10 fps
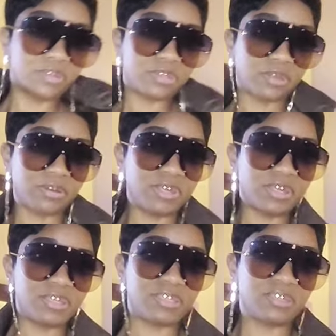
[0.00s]
So
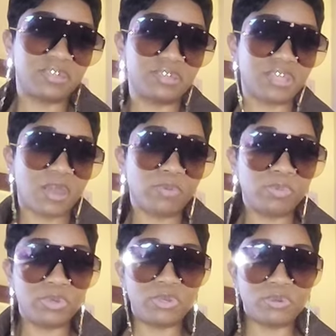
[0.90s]
yeah, this this is how we
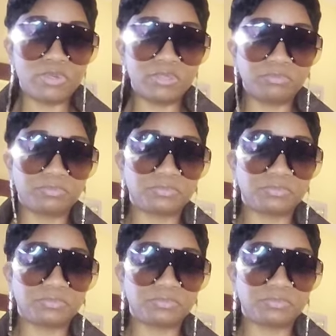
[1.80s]
would do it.